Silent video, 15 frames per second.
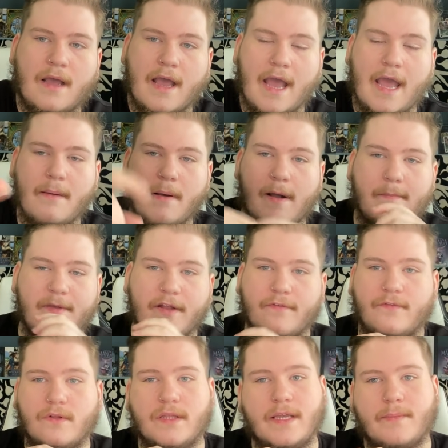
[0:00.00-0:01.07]
Hey my
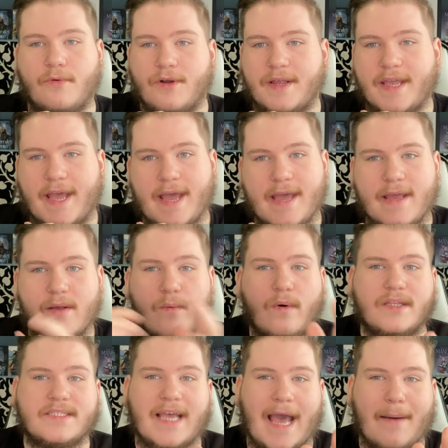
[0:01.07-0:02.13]
beautiful Libra gang,
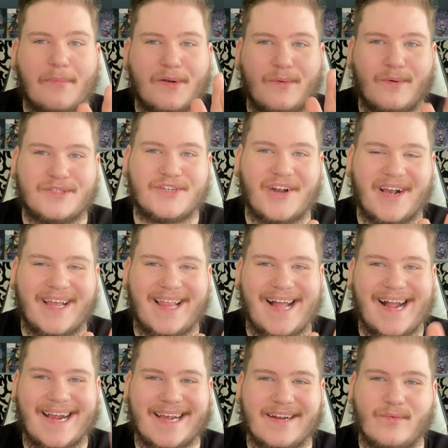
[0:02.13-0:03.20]
what's happening, what's
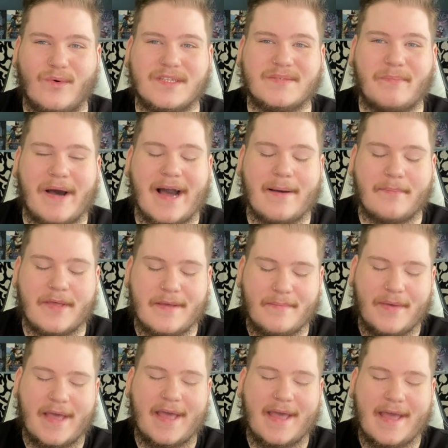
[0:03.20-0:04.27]
crackalackin', and what's poppin',
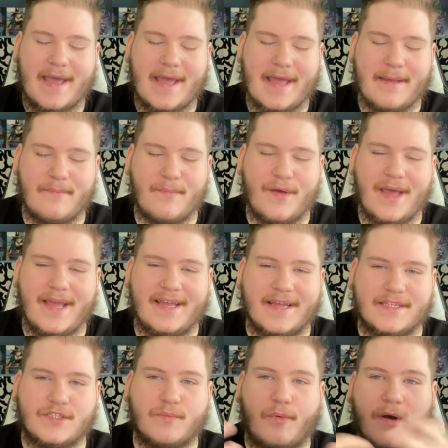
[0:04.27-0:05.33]
baby?
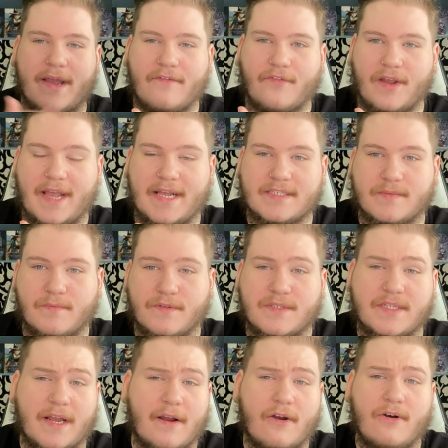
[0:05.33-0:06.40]
It's your boy out for Cancer Moon's
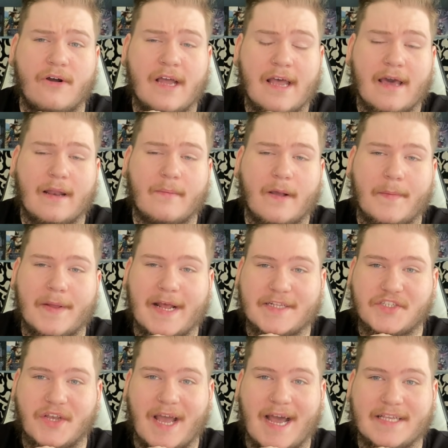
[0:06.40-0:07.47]
Tarot, and I'm coming
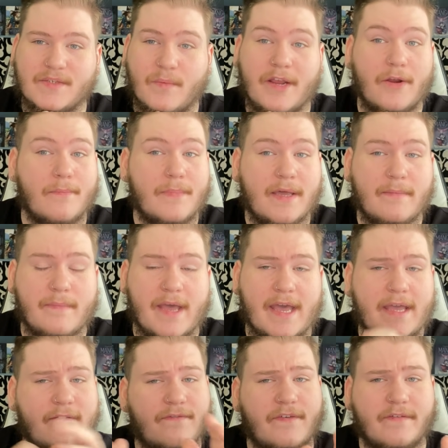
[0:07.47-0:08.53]
at you guys with your
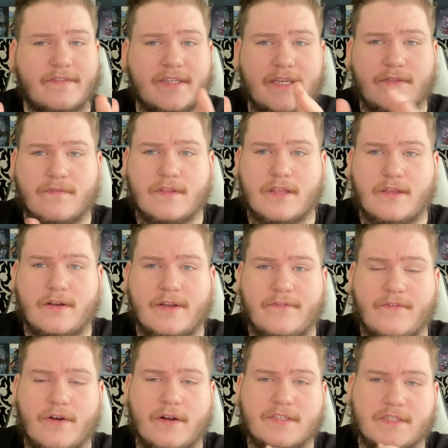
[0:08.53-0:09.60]
mid-May, 15th through the
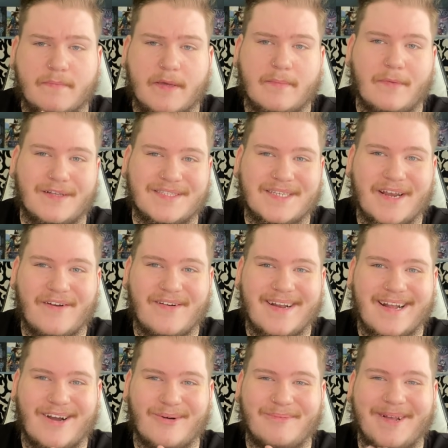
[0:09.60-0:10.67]
31st, mid months air
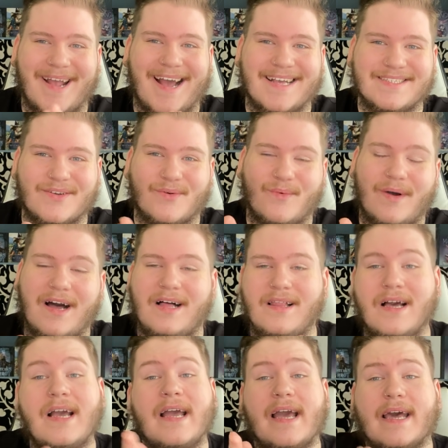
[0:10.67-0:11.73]
reading. I hope you guys are
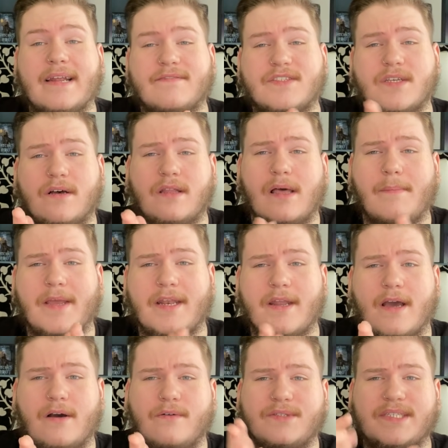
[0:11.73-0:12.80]
well, and if so, let me
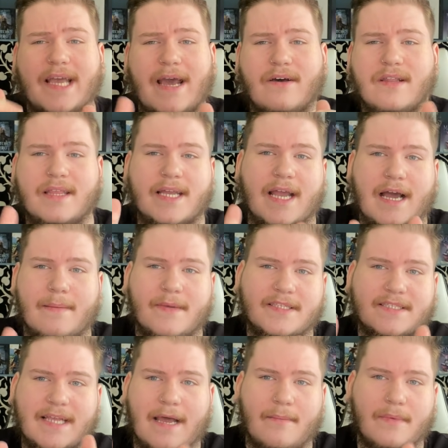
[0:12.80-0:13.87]
know down in the
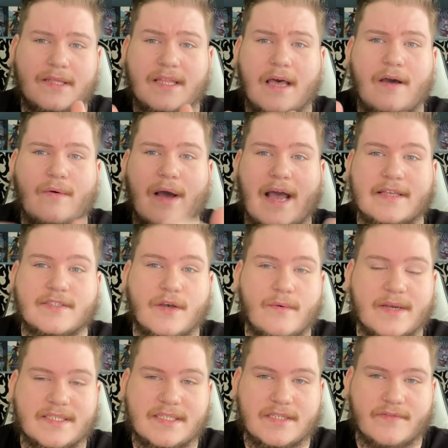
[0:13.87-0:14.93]
comments down below. As
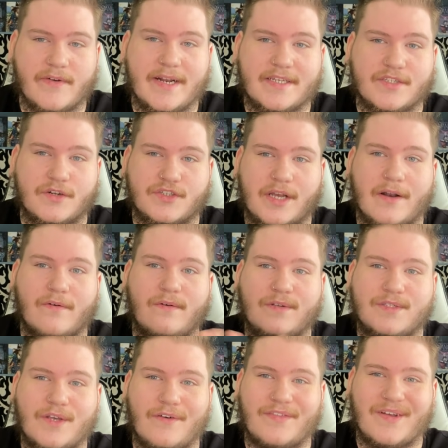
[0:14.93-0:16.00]
always, these readings are general,
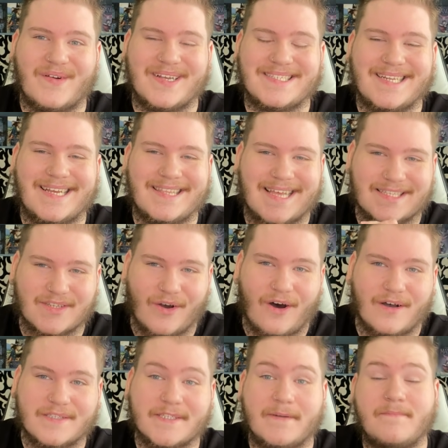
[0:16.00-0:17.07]
so if they resonate, that's
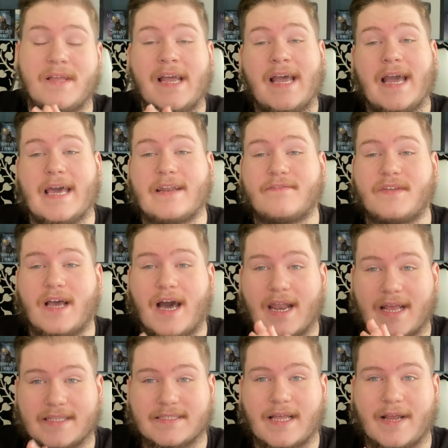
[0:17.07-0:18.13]
awesome, and if
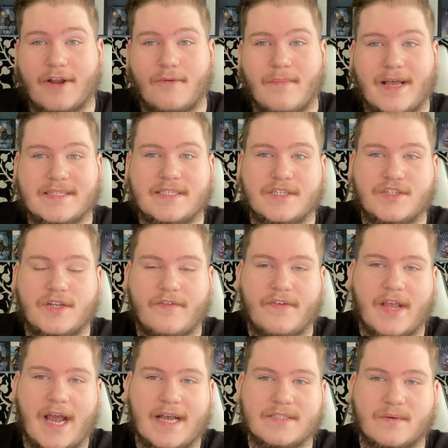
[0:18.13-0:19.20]
not, it's not your message, and if you
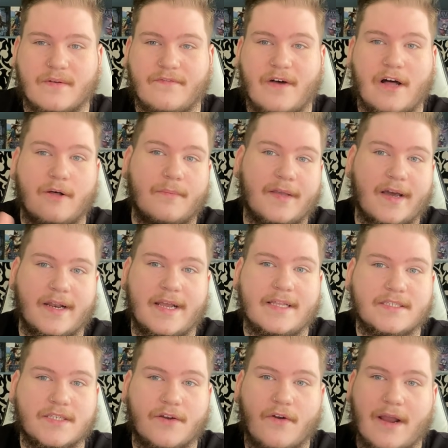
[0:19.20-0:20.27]
guys want to follow me on
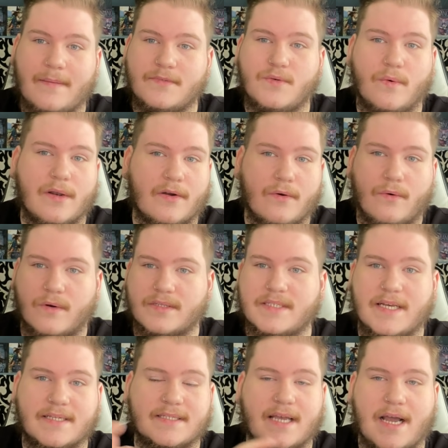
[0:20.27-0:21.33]
Instagram, Twitter, or
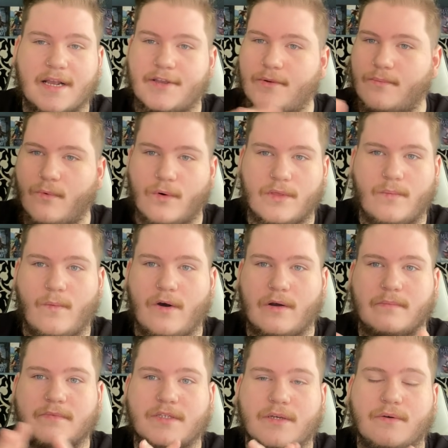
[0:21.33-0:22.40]
TikTok, you're more than
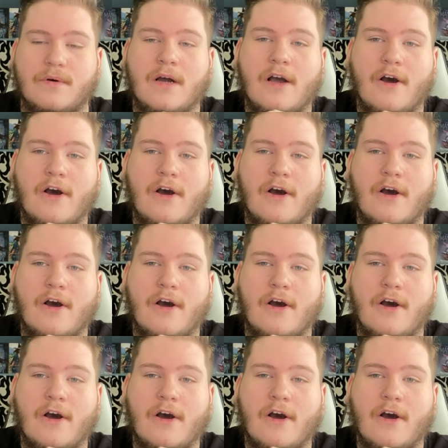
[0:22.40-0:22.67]
welcome to.